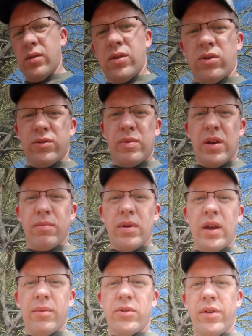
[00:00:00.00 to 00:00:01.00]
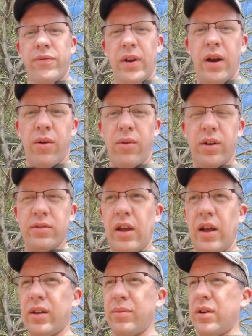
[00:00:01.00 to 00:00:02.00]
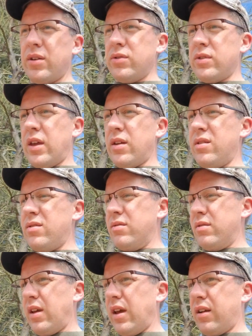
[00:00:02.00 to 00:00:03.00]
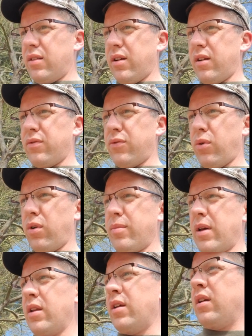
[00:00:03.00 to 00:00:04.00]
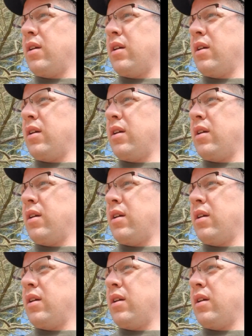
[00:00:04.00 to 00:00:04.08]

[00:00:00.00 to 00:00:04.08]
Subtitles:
Of course, being me, I'm trying to figure out what exactly I'm going to use that angle iron for, but